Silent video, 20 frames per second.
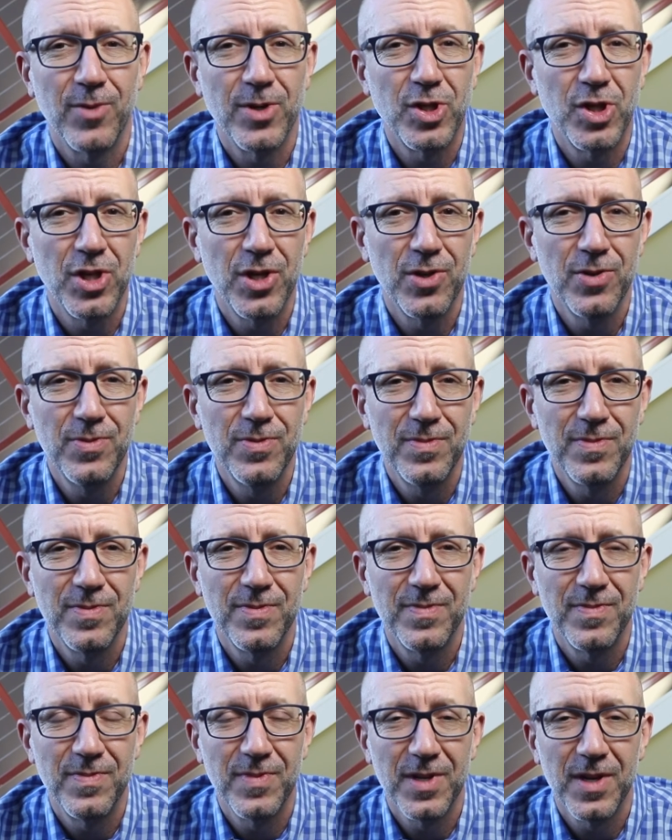wish you,
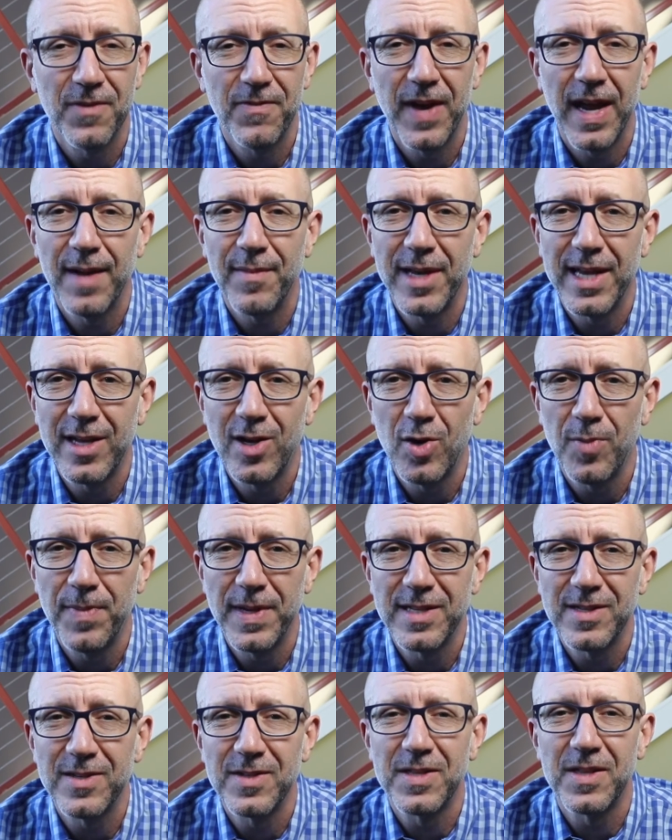your family, and your
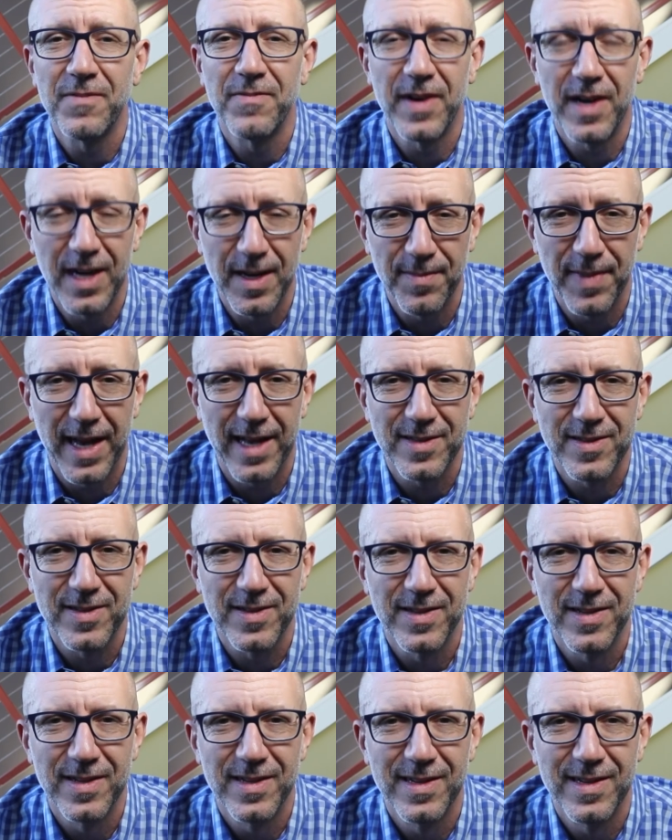business the very
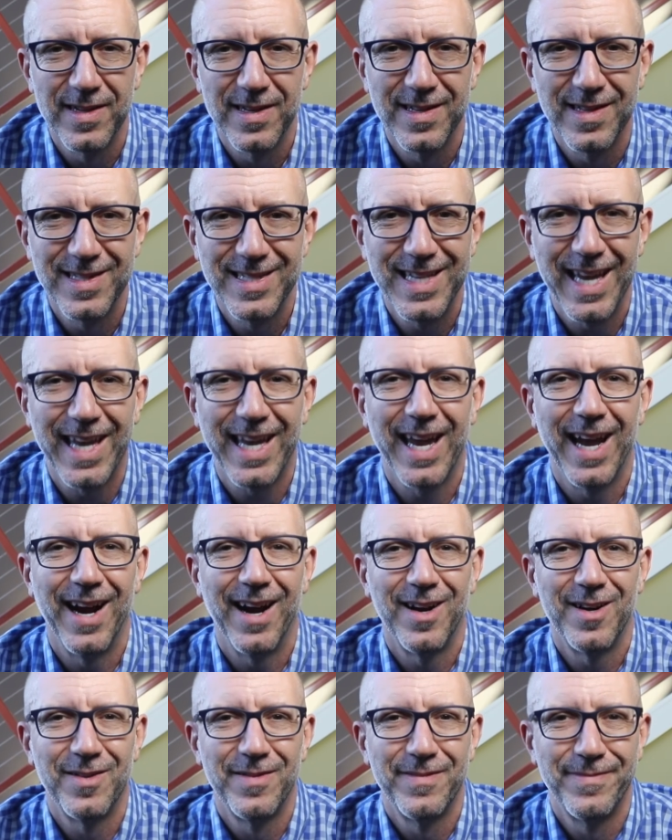best. Take
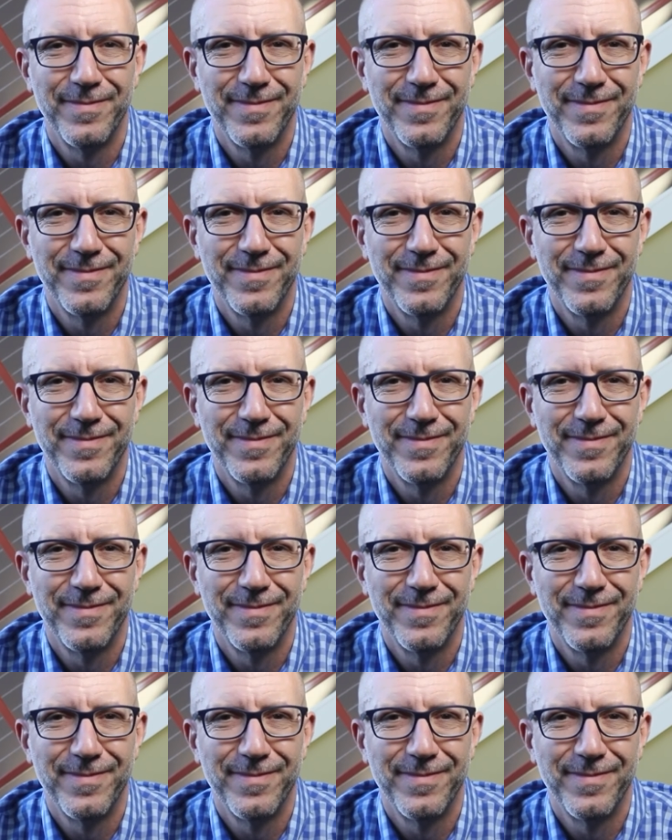care.